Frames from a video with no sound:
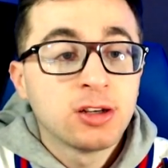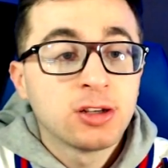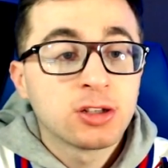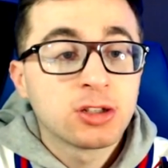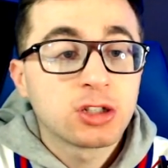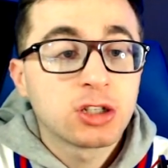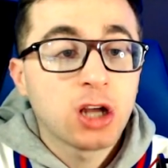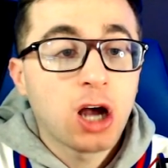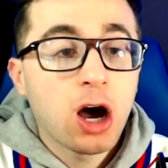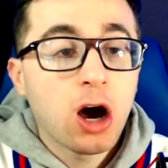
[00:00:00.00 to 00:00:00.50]

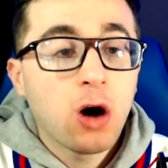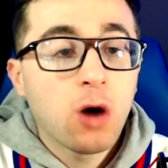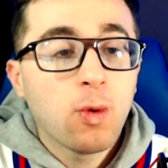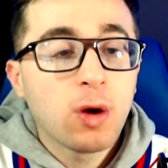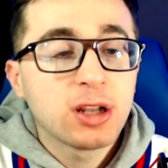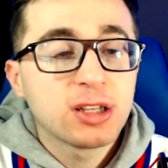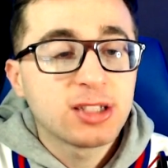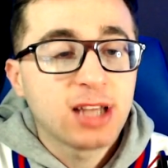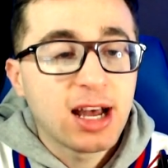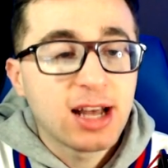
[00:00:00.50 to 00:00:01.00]
So
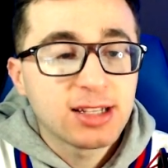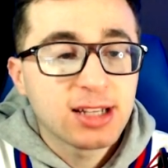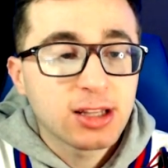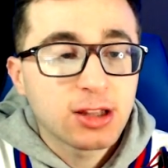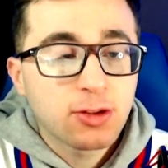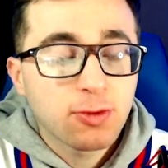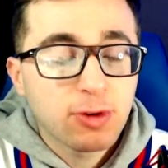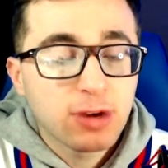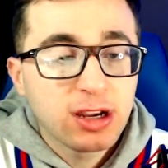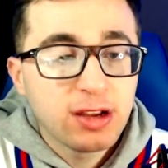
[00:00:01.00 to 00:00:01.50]
what is that? Is
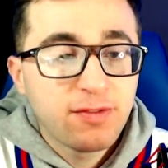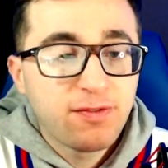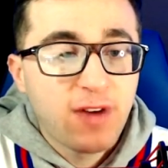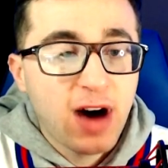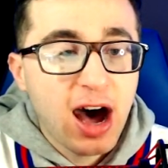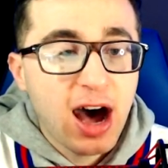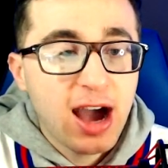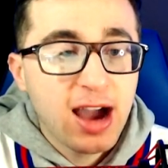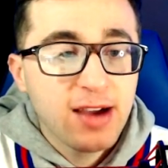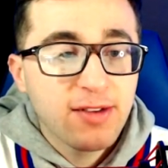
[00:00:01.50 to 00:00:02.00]
it
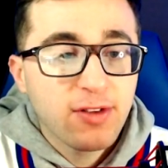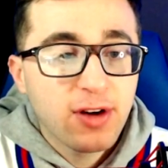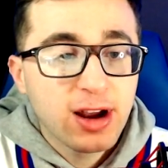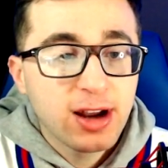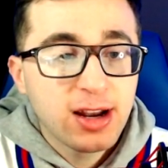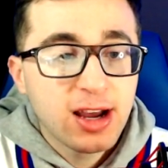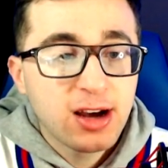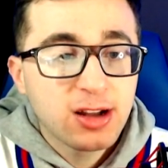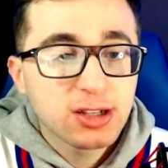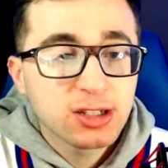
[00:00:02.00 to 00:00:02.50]
3-5
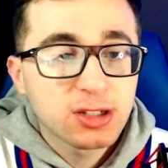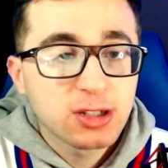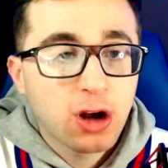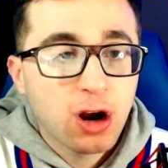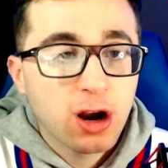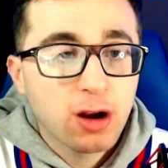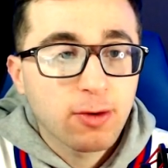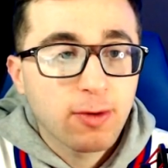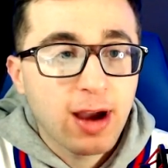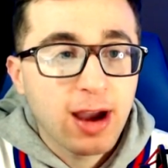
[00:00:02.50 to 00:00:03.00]
right now to
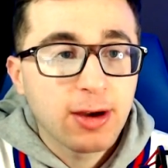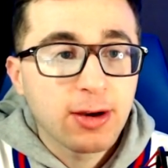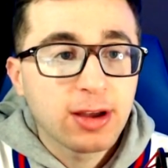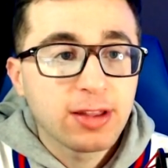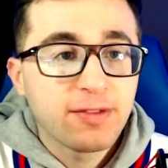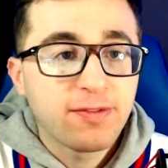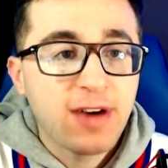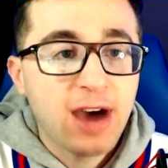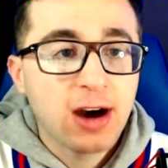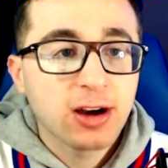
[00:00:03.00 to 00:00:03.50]
start? Right. We
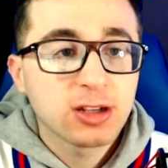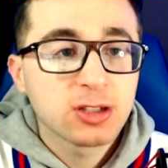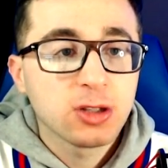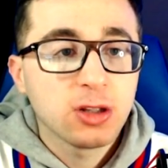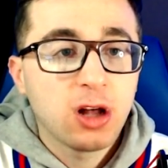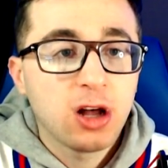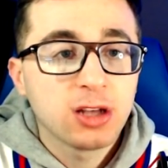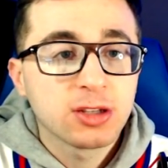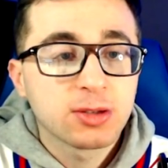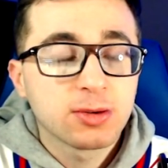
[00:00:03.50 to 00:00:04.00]
have the Falcons
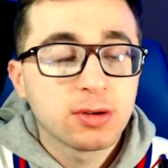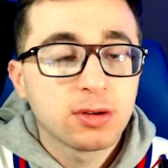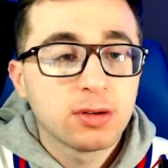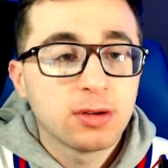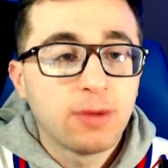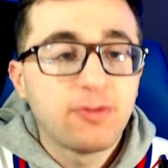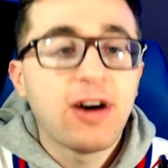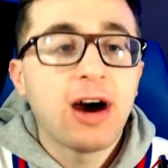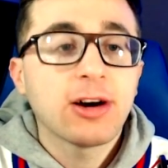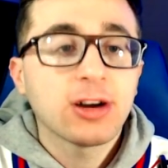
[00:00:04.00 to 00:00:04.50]
loss.
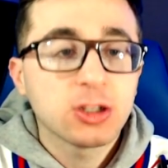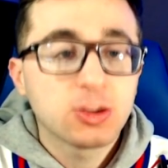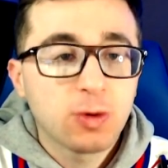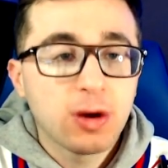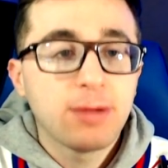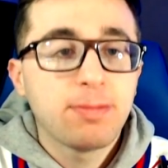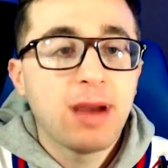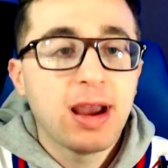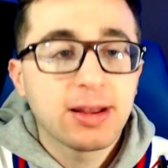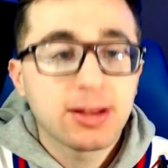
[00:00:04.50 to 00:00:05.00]
Falcons
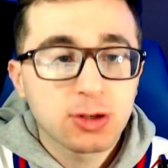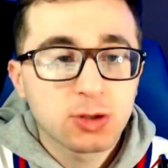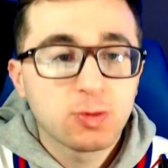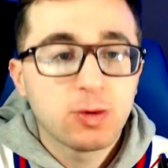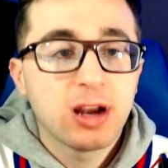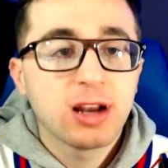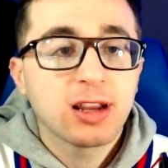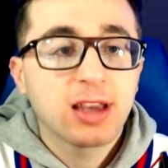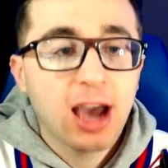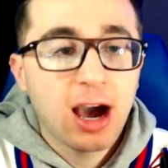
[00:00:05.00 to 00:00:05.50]
win. Panthers
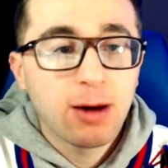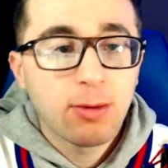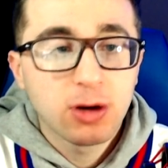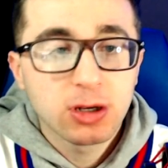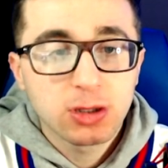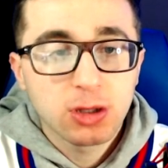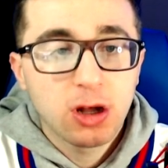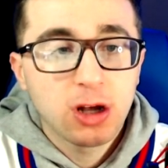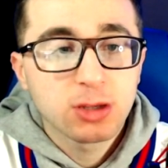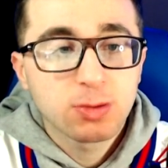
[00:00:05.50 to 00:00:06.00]
win.
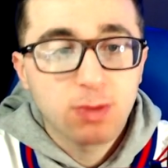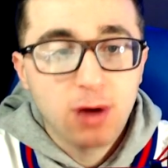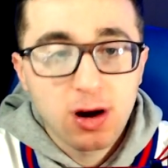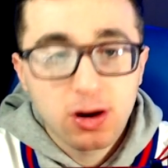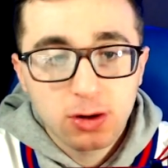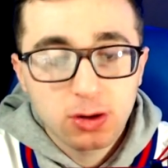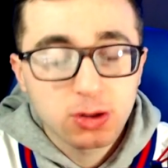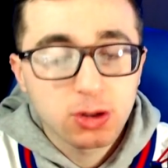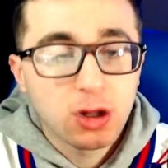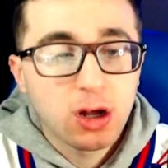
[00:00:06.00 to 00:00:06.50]
Cowboys loss.
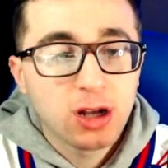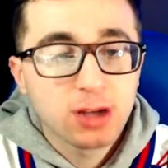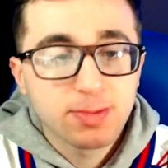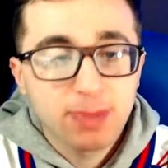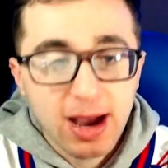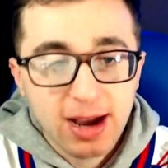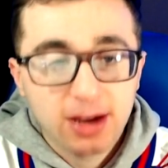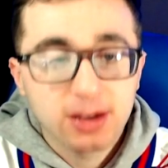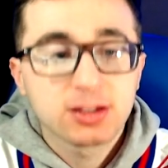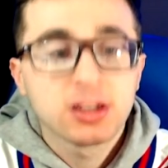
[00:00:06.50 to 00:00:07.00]
Broncos loss.
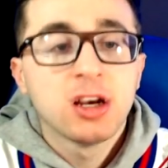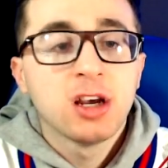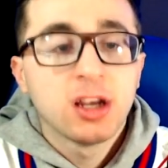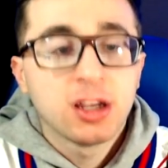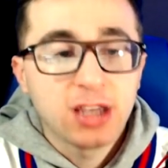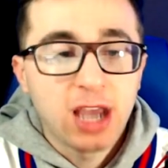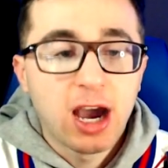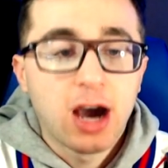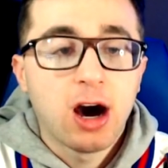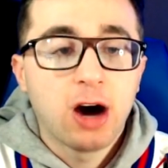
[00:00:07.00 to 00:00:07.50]
Packers.
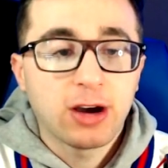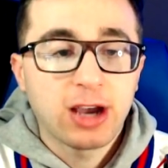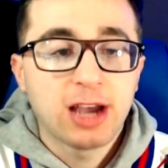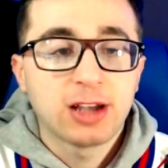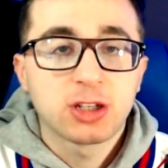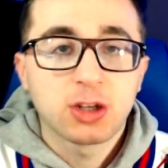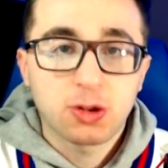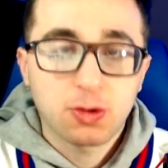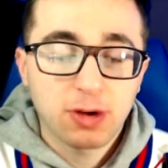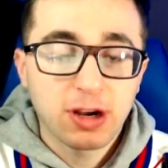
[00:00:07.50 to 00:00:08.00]
Yeah. Okay.
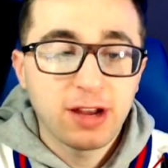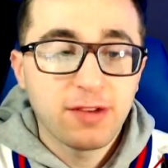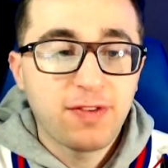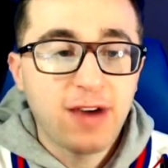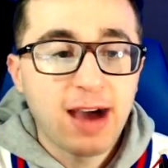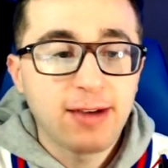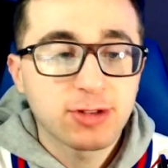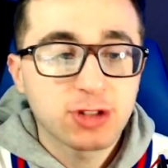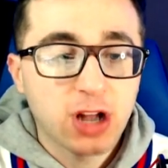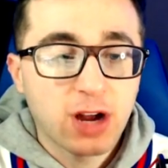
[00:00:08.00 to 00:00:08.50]
So
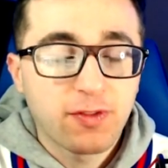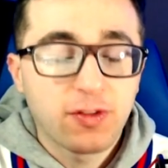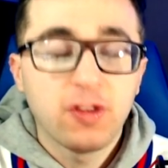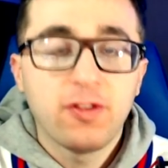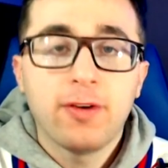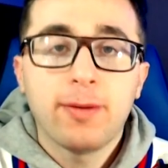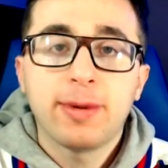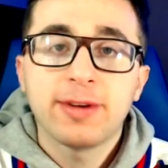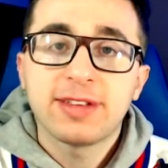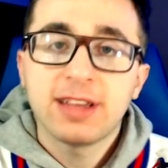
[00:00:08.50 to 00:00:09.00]
3-5 to start for the
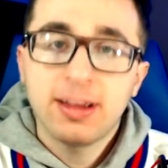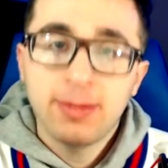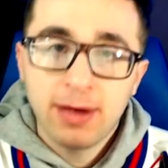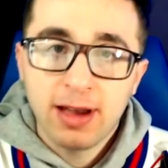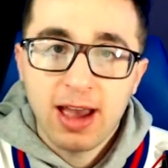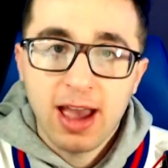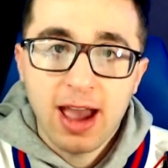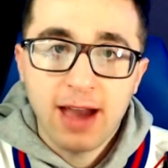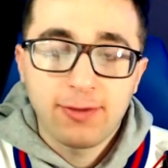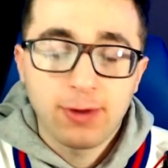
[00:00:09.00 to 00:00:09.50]
football team.
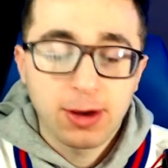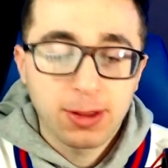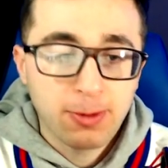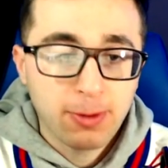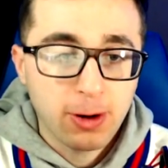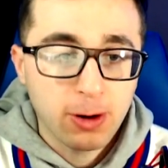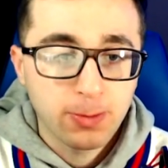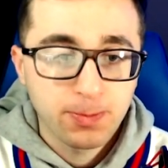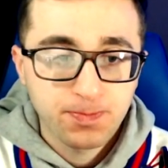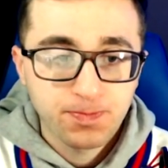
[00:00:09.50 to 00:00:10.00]
Halfway
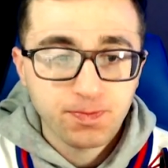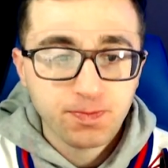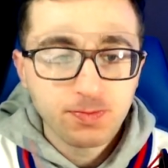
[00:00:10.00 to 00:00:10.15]
through.